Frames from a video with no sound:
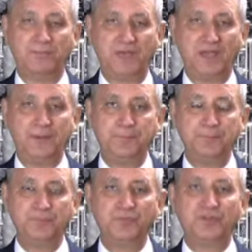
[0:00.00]
Okay?
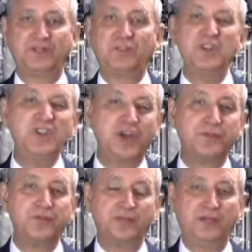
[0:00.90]
So that's
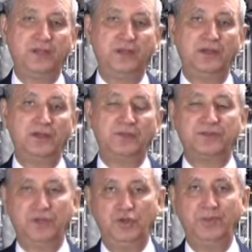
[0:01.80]
another thing that
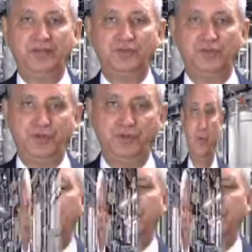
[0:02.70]
the humates do.